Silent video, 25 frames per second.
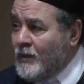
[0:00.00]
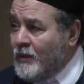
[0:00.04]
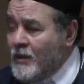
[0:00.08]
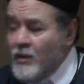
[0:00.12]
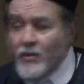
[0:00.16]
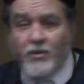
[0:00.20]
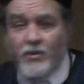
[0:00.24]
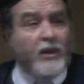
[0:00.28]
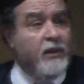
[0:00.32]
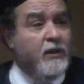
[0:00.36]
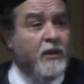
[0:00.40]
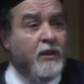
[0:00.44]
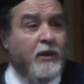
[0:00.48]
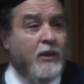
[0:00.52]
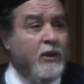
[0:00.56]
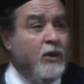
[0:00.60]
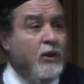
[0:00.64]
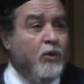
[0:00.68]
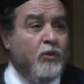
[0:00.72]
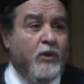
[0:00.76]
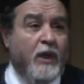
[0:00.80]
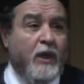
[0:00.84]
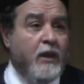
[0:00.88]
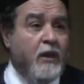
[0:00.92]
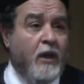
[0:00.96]
And suddenly
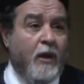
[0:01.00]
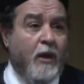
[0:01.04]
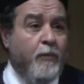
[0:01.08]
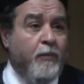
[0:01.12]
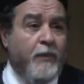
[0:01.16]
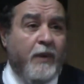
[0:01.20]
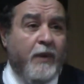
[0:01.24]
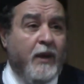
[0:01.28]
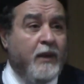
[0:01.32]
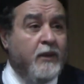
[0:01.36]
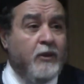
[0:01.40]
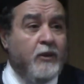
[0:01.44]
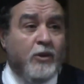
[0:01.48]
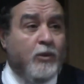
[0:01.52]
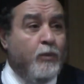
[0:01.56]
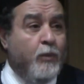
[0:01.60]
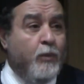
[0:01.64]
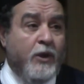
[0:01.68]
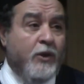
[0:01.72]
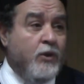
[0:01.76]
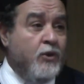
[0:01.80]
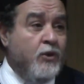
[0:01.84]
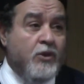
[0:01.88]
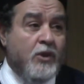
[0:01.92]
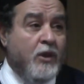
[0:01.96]
you wake up and your
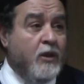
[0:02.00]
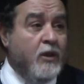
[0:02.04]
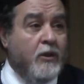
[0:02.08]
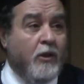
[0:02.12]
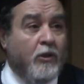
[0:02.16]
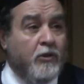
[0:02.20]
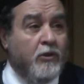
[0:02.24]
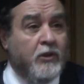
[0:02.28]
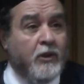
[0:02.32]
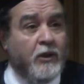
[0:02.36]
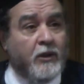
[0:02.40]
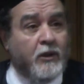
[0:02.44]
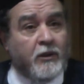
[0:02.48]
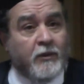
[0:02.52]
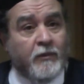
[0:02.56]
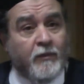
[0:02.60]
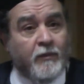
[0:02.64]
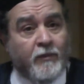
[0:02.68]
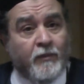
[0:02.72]
parents are not there.